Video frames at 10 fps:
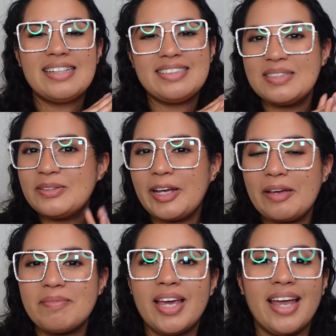Zeelool
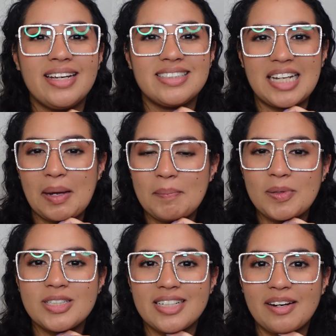gave me a
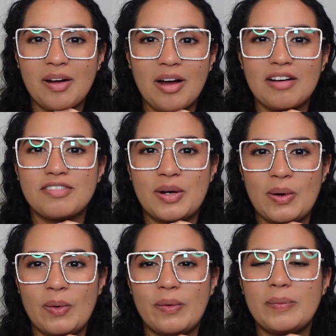10% off
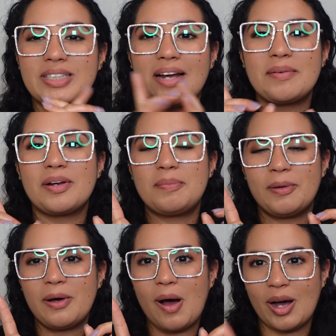code, which I'm gonna
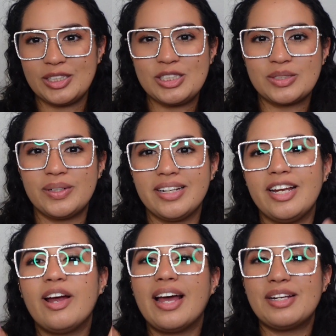put on the screen
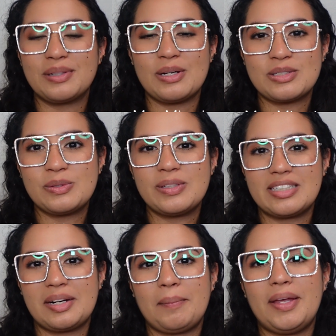here, and it also is
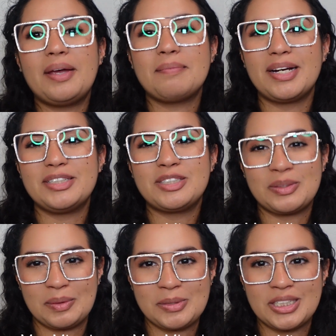gonna be in my
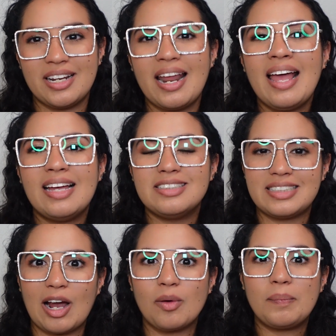description
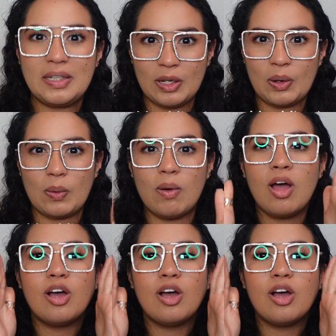down below.